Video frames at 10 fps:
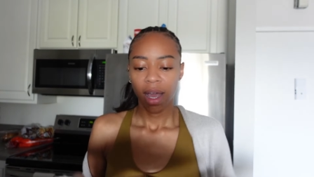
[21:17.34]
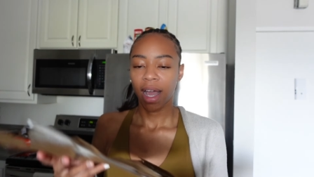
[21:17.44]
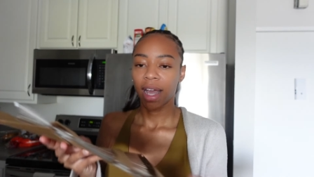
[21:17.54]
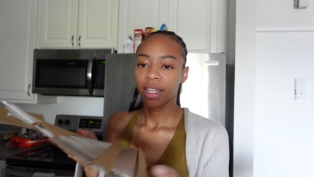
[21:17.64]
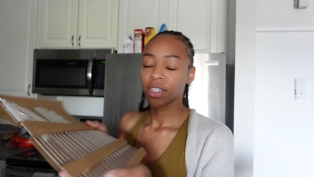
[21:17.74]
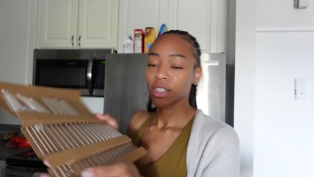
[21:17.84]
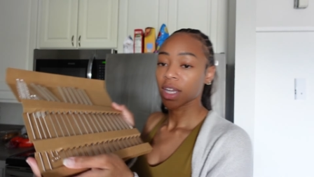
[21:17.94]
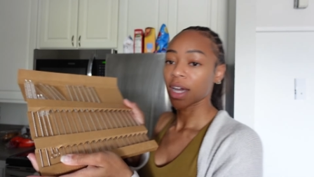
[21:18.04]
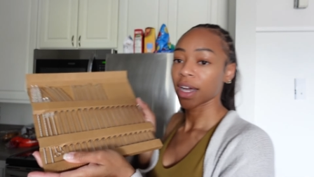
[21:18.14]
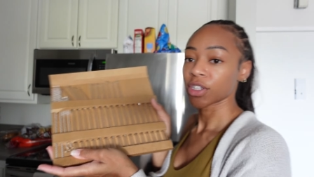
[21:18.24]
I just
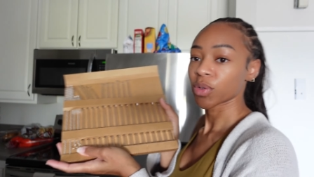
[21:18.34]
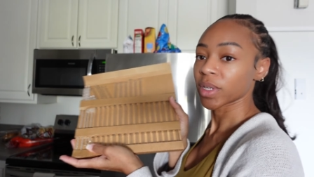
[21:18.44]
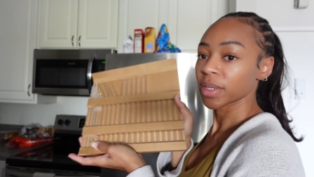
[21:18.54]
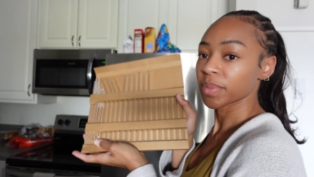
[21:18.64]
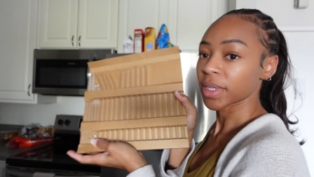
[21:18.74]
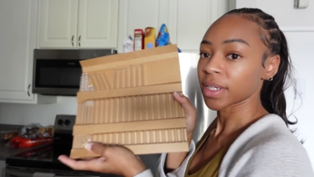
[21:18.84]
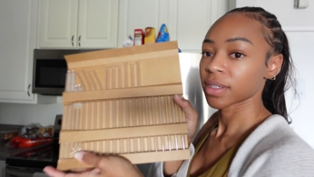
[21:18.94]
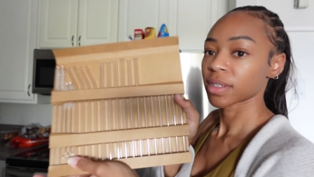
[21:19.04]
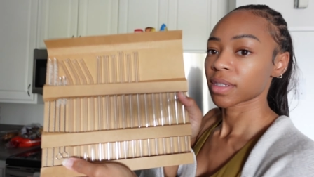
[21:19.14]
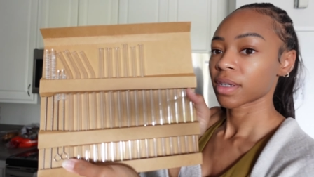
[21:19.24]
got a 20
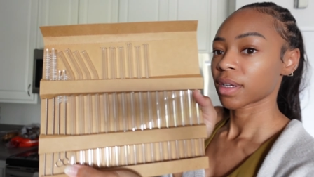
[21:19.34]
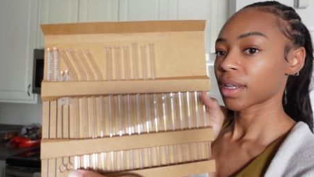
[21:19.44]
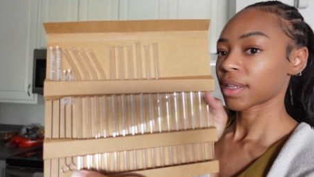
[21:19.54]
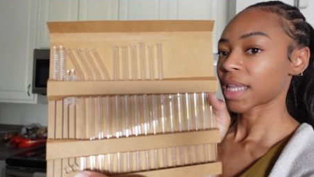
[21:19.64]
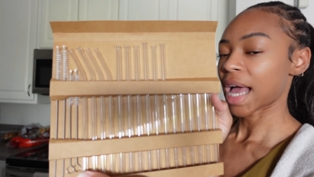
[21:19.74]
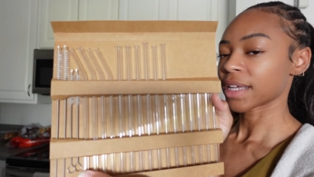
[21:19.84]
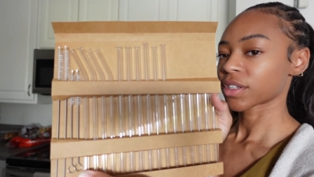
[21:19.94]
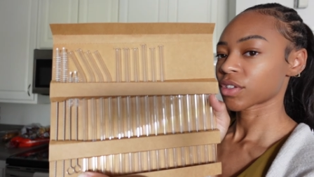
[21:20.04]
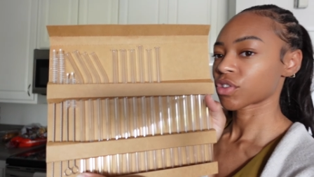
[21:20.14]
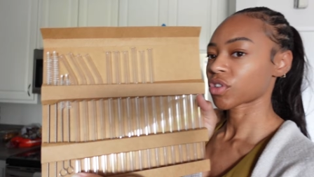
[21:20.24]
piece glass
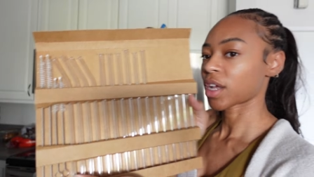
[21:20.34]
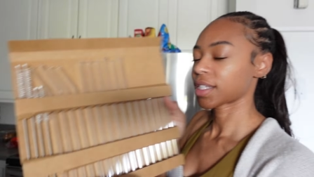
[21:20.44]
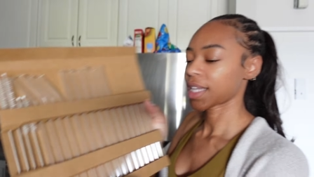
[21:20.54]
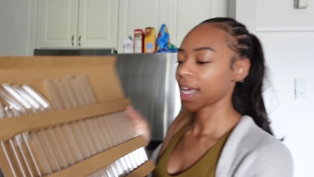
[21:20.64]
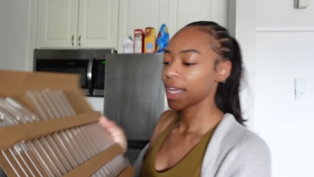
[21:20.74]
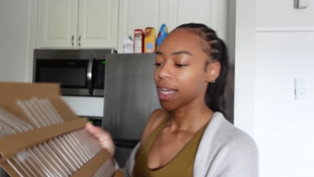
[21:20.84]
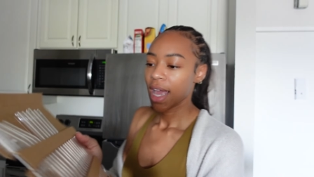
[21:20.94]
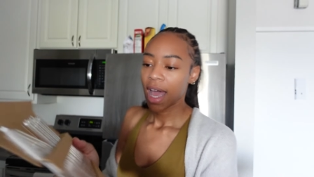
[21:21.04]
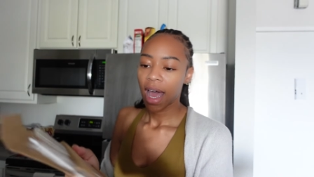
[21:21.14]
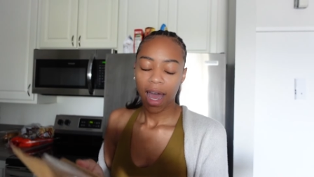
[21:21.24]
straw set.
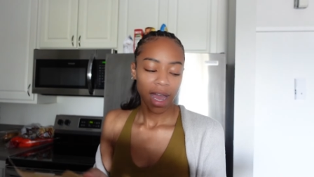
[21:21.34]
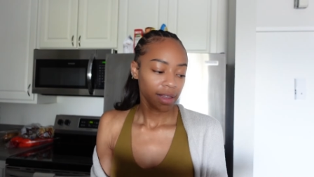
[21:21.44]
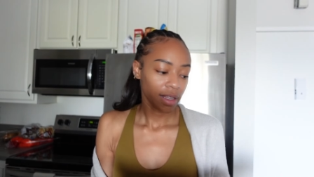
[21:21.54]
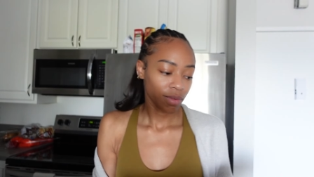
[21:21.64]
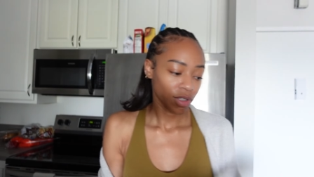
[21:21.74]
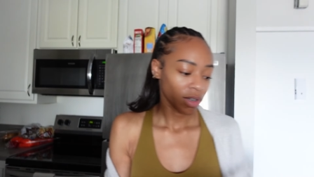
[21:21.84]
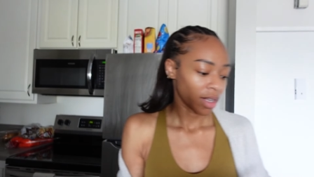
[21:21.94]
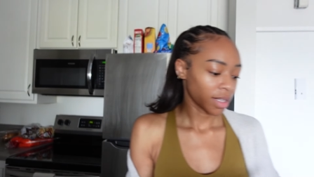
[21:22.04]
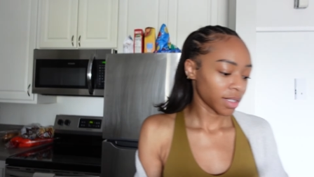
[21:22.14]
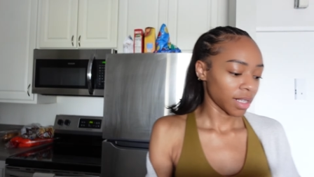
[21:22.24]
I love
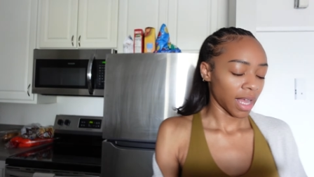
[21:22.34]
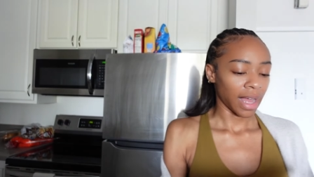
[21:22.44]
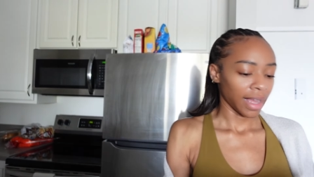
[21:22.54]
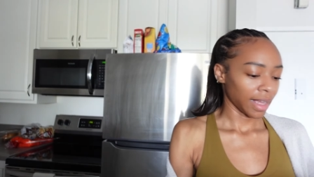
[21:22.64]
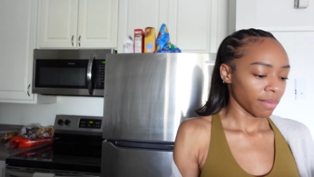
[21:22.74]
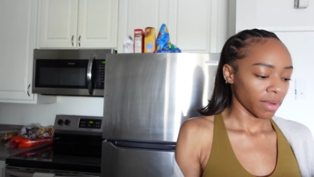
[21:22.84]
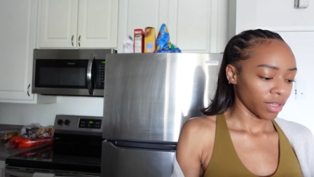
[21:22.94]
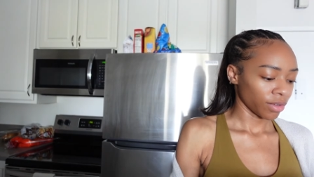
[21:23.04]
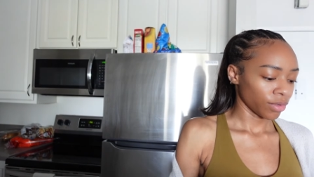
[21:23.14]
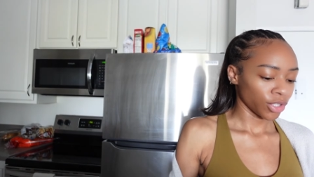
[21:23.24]
straws. I am a
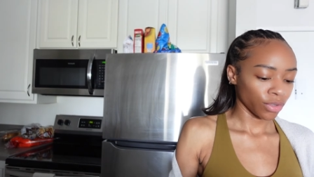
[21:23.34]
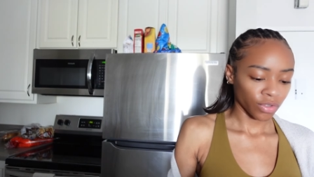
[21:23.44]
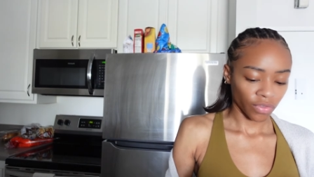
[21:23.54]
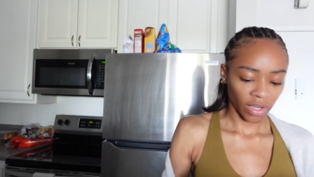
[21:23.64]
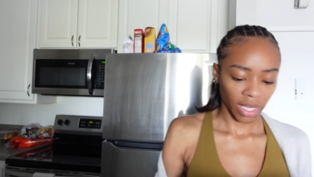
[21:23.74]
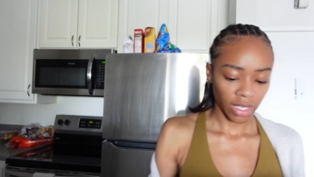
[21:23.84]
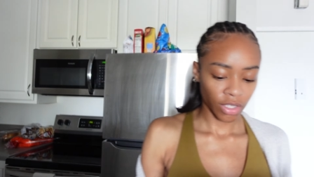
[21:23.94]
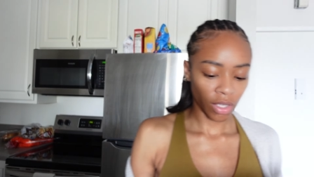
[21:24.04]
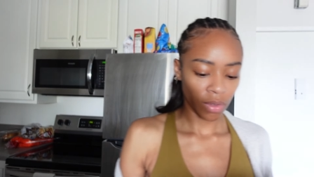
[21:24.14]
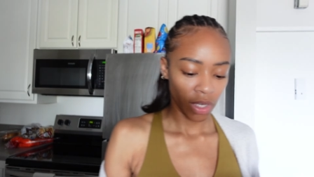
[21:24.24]
huge, huge fan.
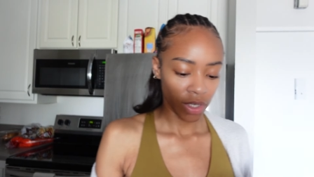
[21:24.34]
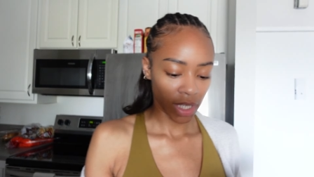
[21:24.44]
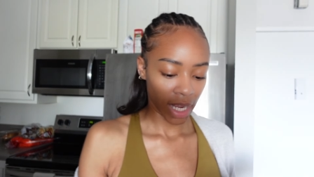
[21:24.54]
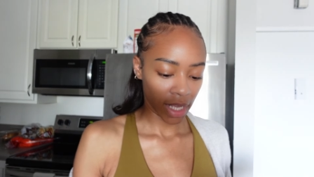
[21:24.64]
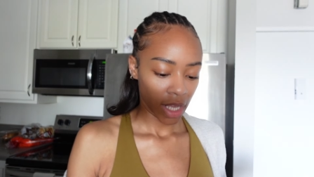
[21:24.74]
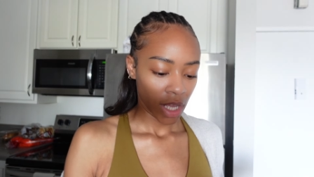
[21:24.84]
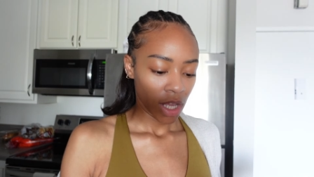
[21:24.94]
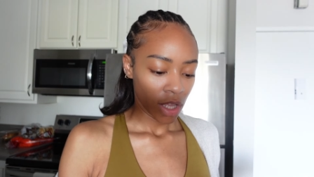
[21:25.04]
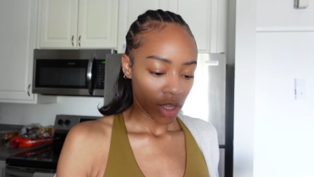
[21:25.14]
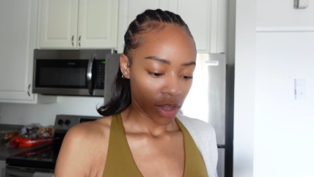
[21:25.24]
So there's like
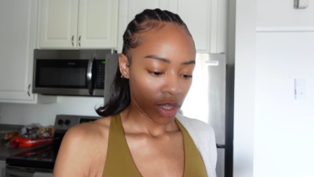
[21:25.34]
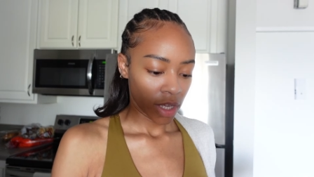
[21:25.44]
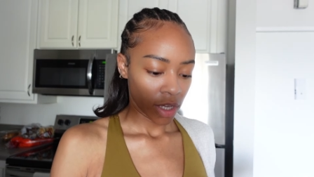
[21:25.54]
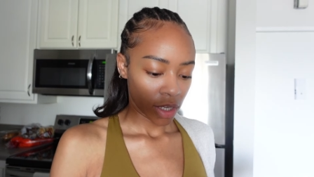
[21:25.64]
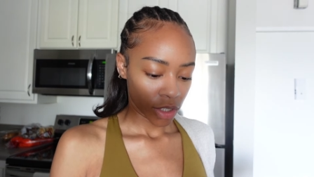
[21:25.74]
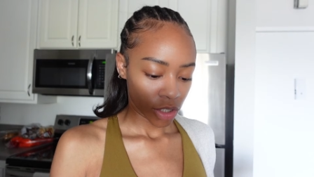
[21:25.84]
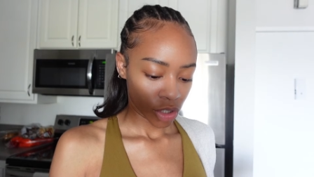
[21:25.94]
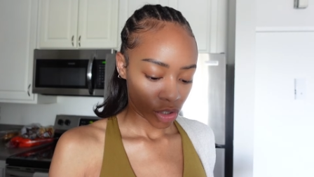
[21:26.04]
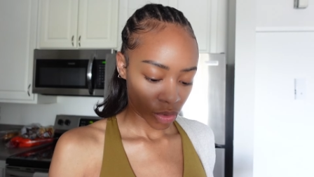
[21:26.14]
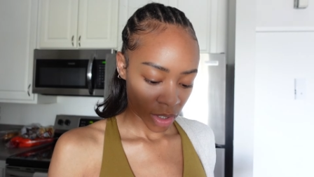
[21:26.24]
the
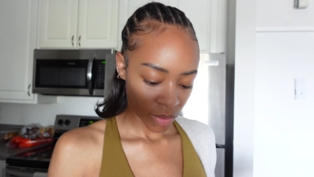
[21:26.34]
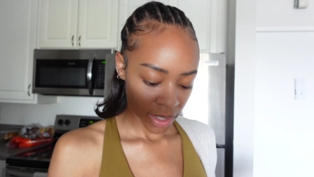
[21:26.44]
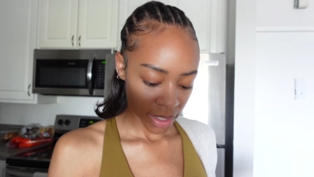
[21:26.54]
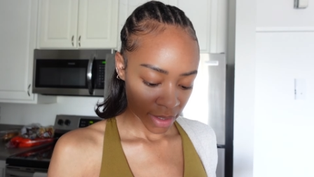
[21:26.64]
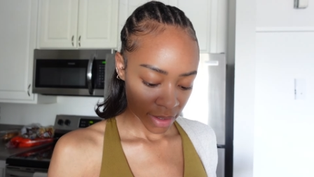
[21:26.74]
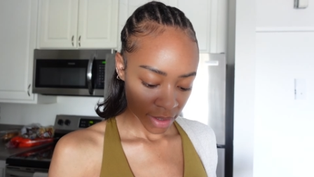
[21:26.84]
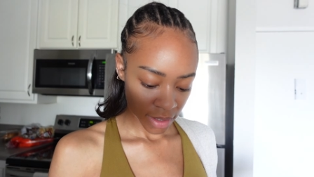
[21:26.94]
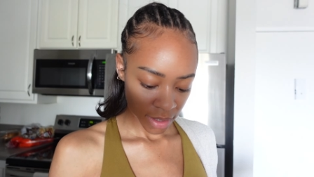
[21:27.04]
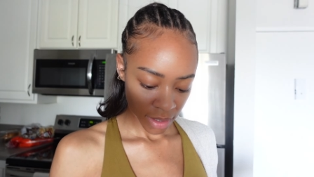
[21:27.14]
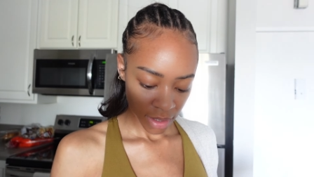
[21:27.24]
short
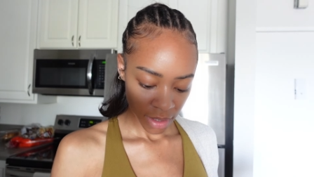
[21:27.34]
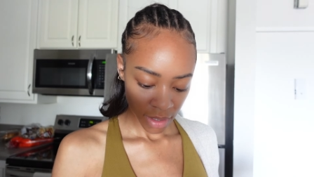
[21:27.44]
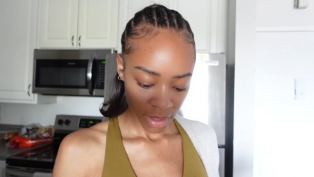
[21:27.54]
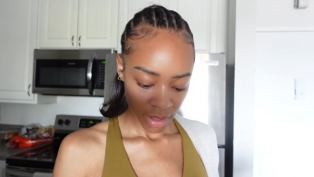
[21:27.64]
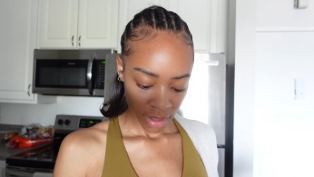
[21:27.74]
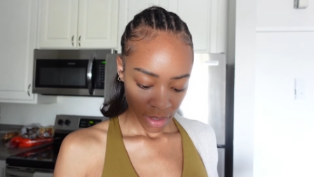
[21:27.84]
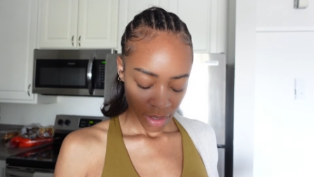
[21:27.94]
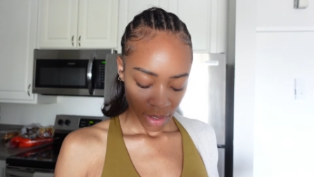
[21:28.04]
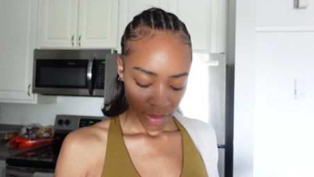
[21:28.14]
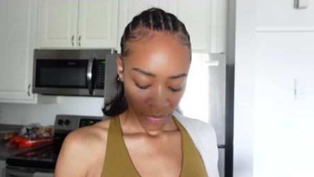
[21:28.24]
ones.
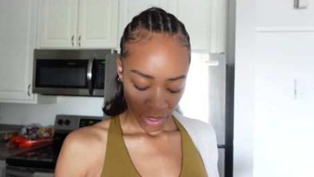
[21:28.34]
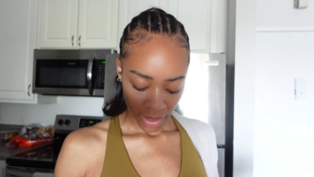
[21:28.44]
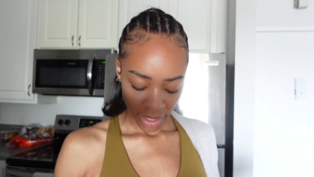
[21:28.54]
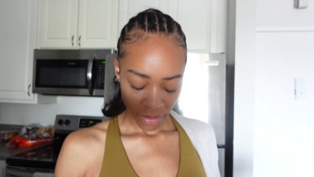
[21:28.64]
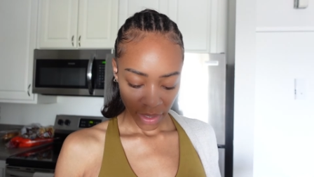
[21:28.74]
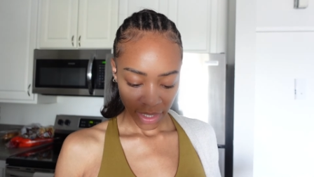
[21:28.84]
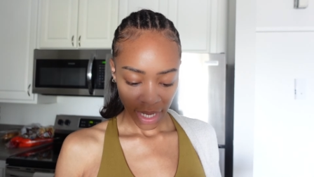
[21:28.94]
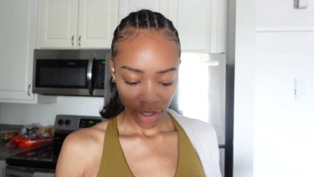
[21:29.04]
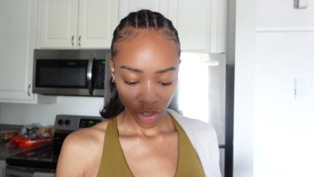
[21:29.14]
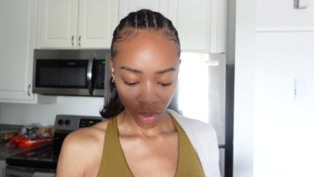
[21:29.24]
Oh, I didn't realize they
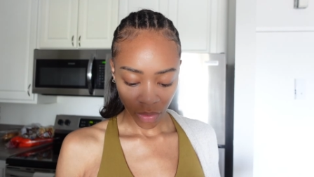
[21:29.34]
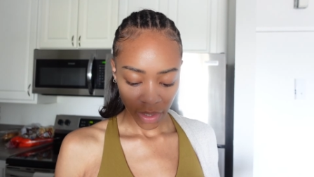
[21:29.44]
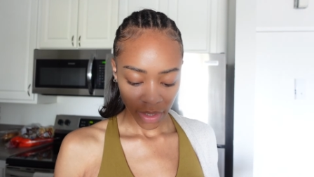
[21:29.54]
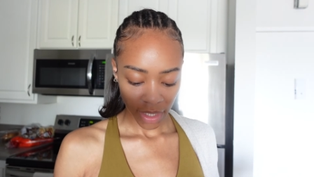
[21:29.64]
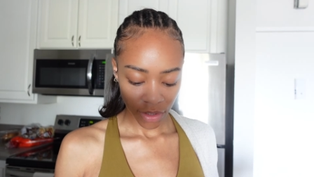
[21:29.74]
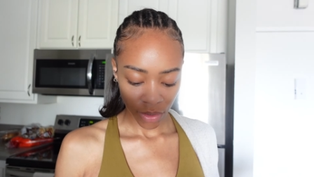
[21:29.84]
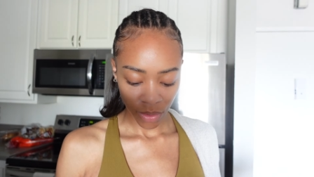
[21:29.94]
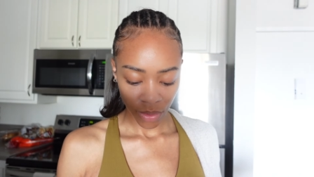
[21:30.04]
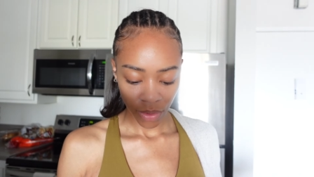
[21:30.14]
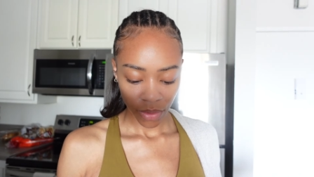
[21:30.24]
had short ones. That's
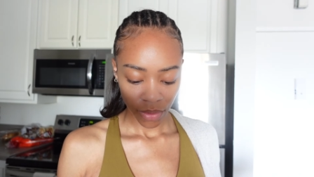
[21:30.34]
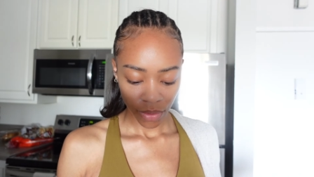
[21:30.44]
cool.